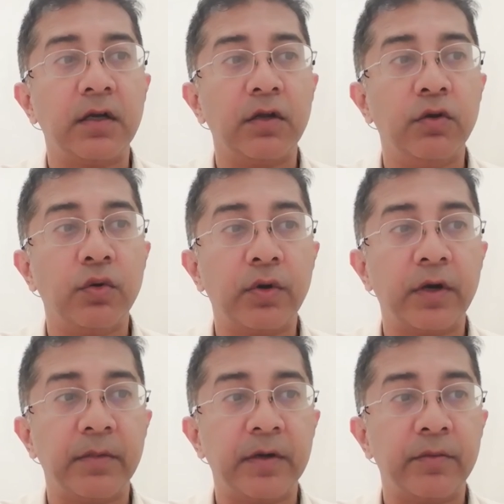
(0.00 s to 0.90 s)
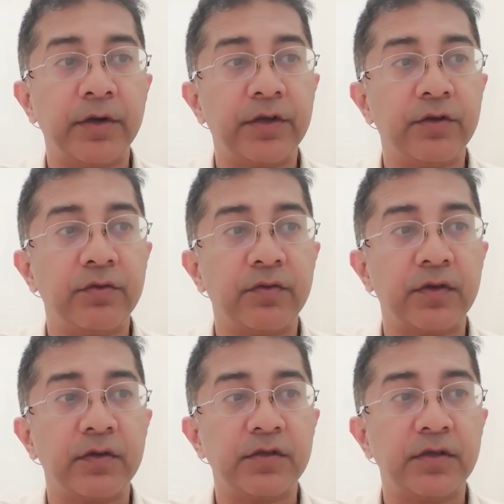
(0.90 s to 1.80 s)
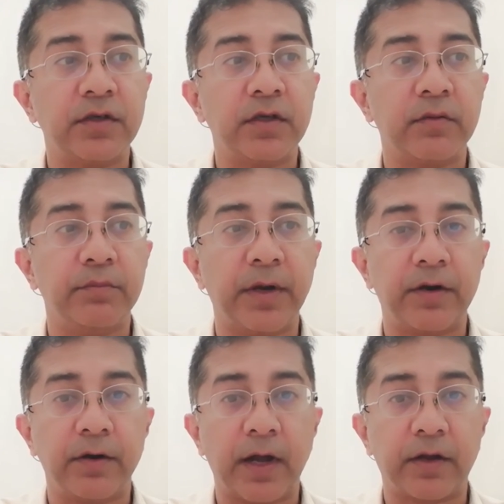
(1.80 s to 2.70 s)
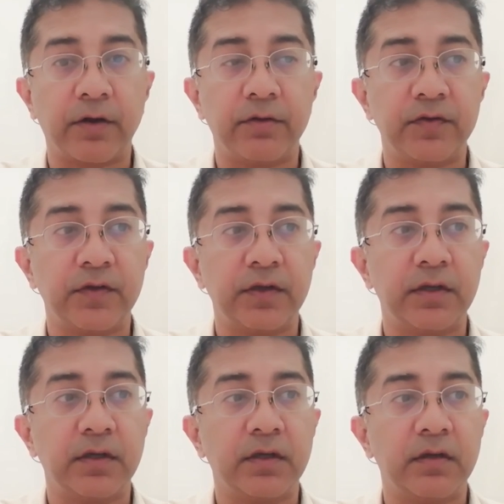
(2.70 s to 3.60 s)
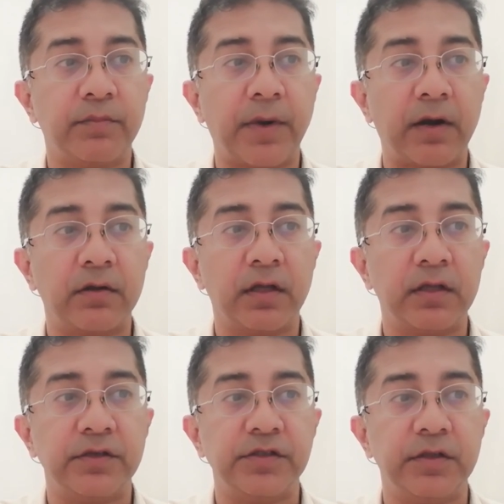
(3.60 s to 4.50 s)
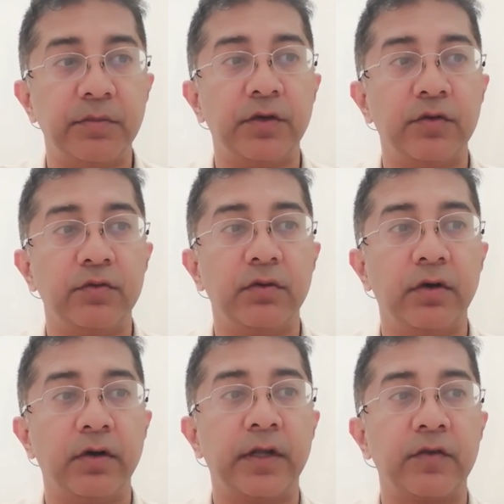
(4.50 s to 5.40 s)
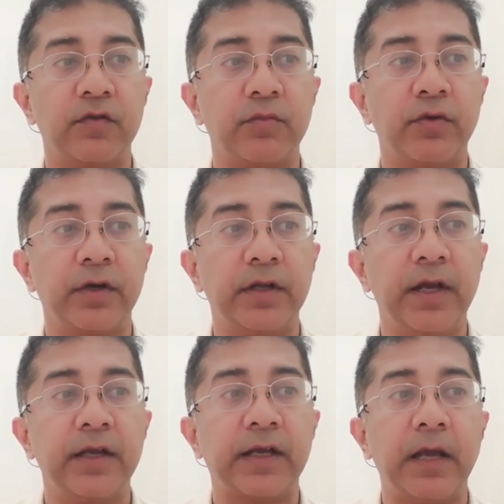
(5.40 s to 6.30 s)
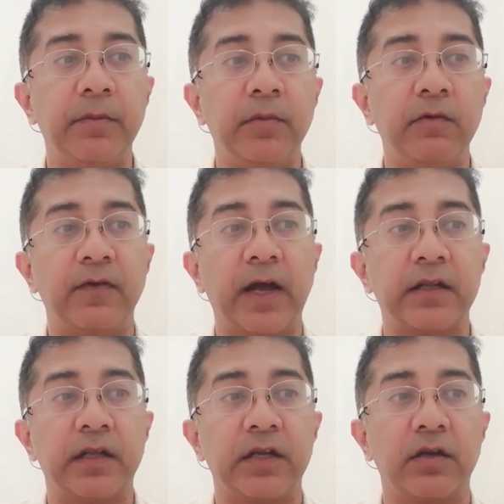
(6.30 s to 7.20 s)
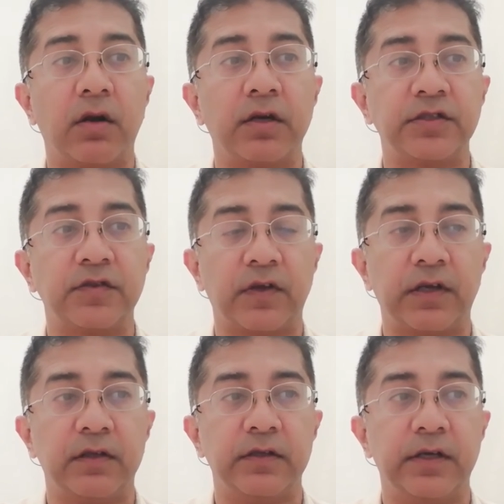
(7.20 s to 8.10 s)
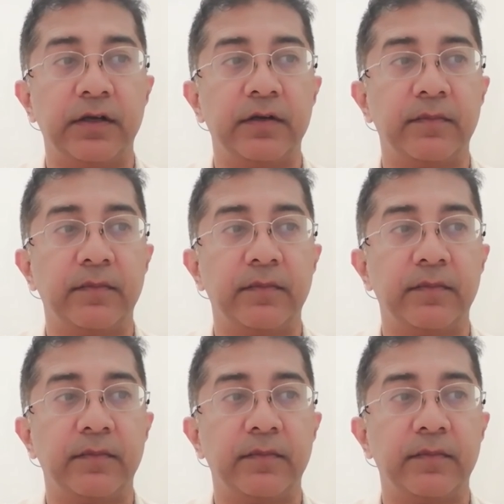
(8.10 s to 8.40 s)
lower memory usage, better accuracy, parallel and GPU learning supported, capable of handling large-scale data.